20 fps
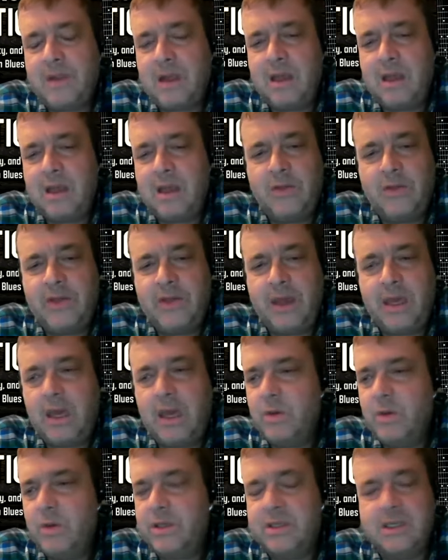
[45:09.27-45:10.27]
you know, I think
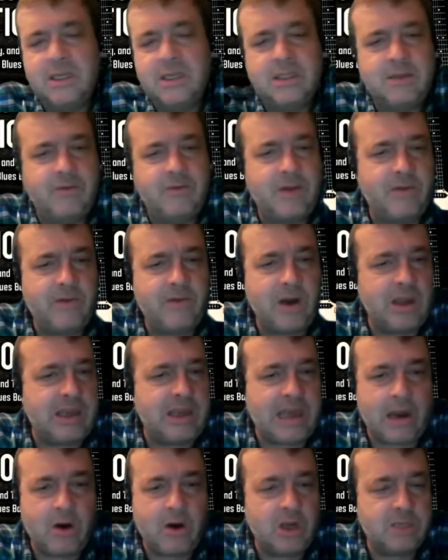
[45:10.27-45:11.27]
he was just a, a very
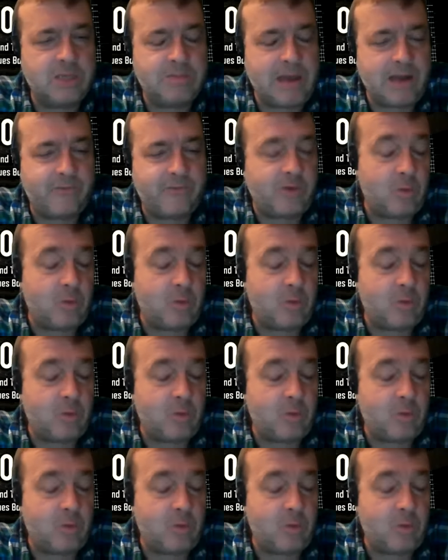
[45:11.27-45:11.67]
charismatic.